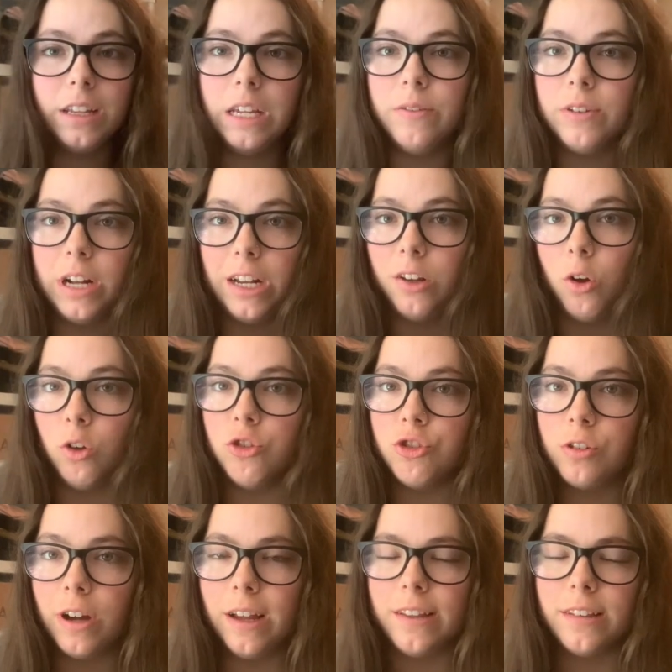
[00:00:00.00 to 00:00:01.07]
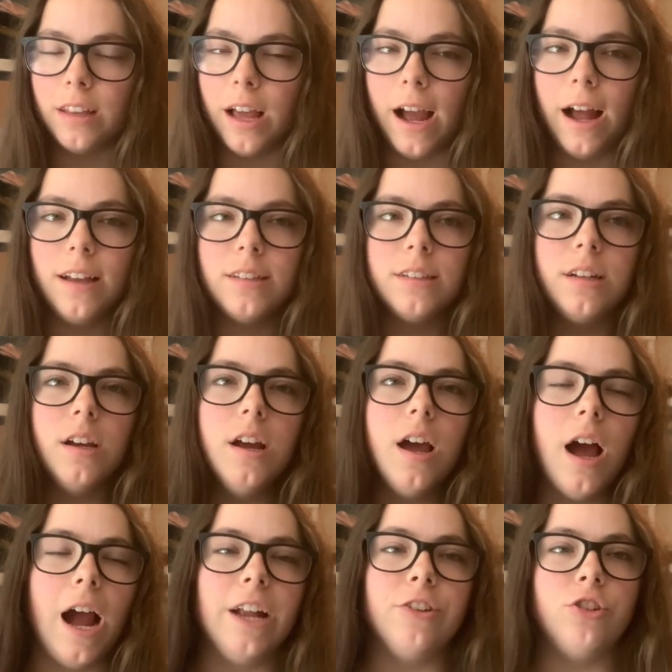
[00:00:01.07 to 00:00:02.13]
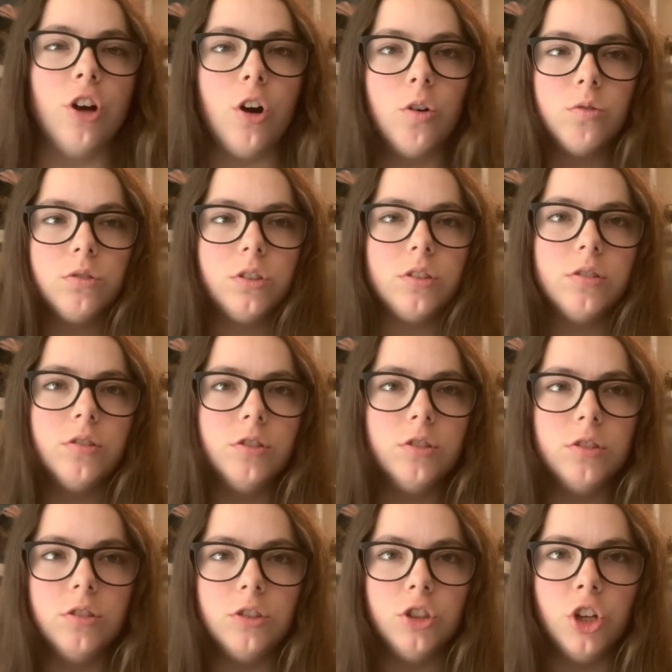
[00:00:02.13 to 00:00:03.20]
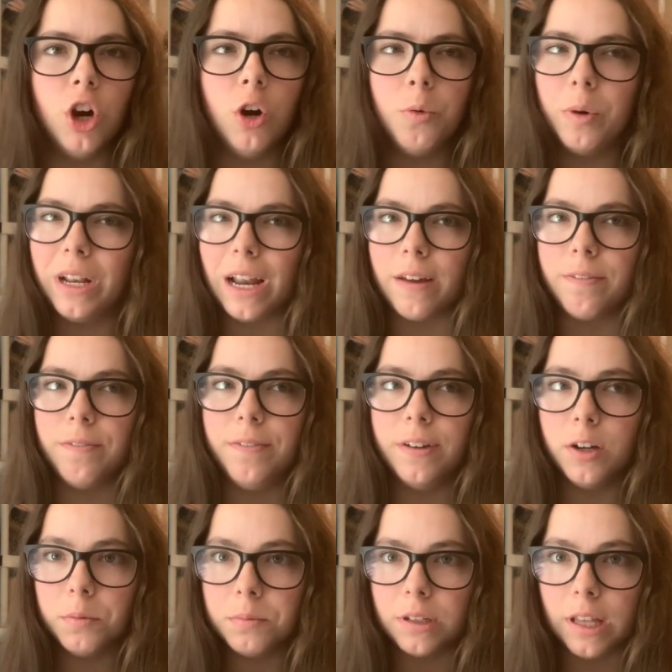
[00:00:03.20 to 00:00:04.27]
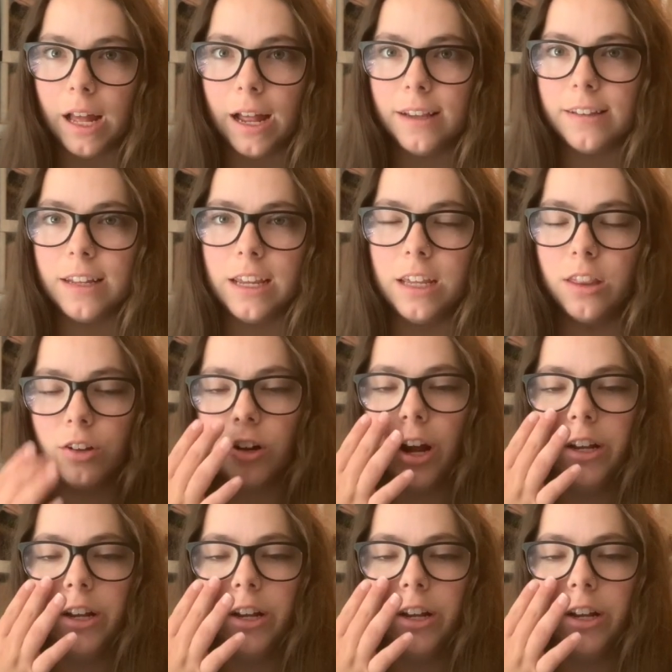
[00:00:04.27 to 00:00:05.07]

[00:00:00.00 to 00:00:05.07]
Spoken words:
even I told you guys last. I don't know when I filmed last either.